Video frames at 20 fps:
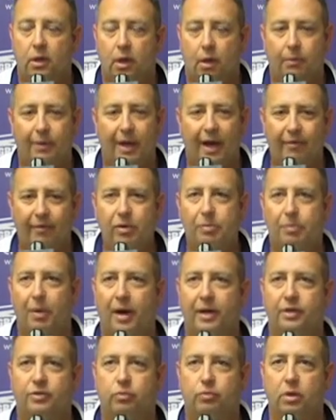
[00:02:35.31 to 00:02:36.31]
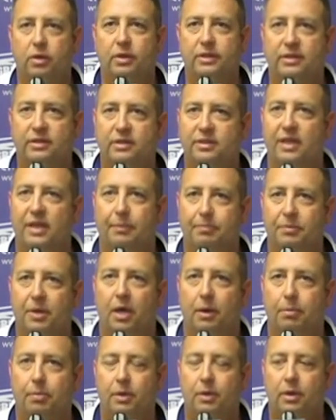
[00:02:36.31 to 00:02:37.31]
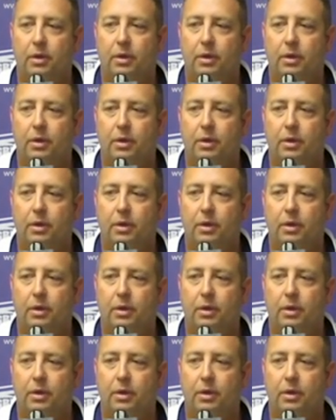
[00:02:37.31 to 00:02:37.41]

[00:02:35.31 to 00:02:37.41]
Everybody's really stepped up,